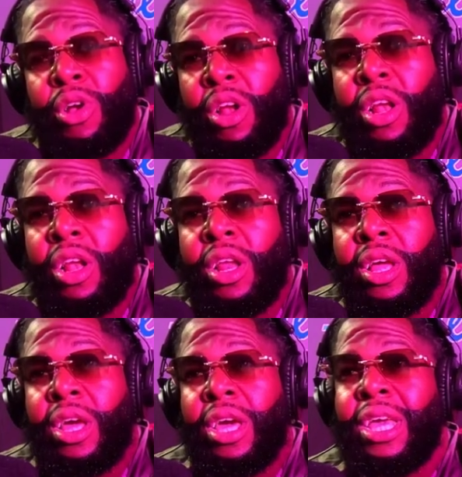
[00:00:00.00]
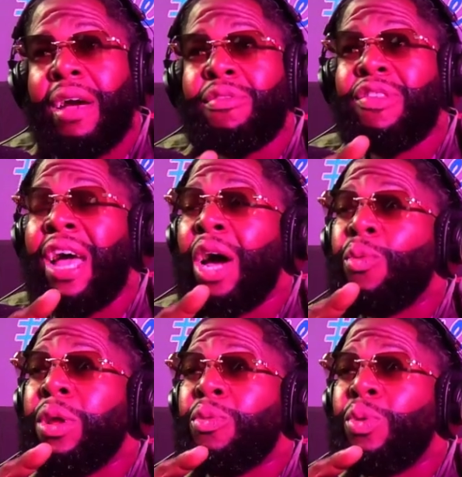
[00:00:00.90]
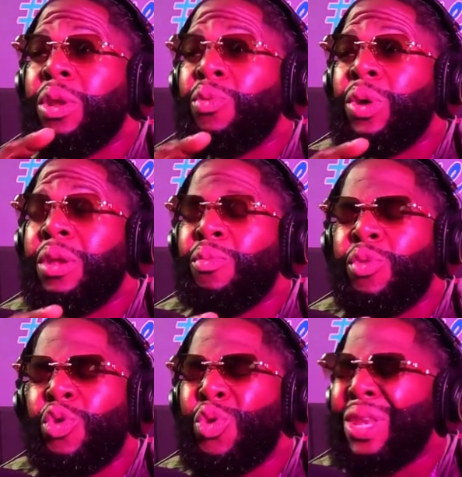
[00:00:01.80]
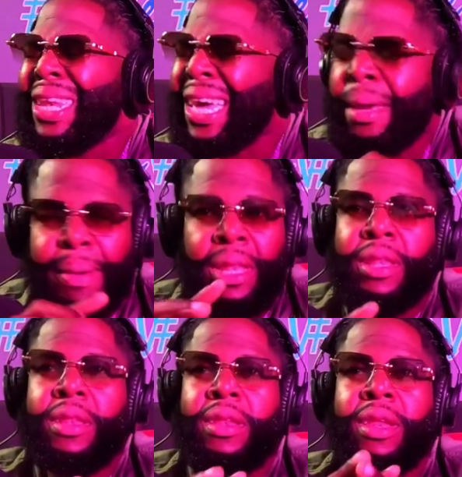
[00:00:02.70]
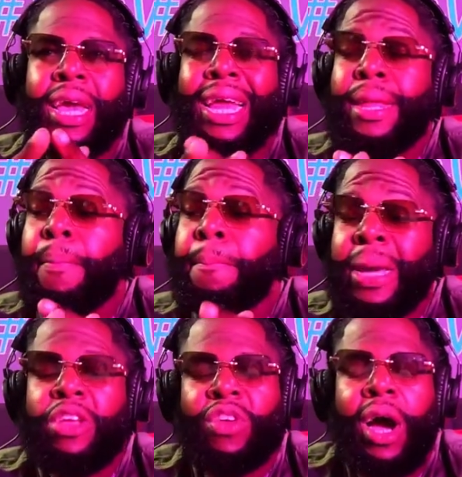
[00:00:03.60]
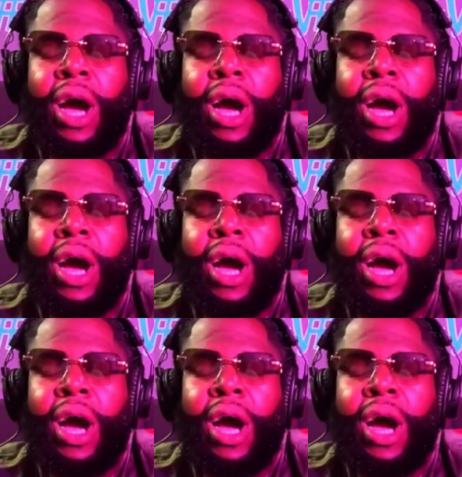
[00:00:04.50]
He have sang with Lyrical. He have sang with you name it.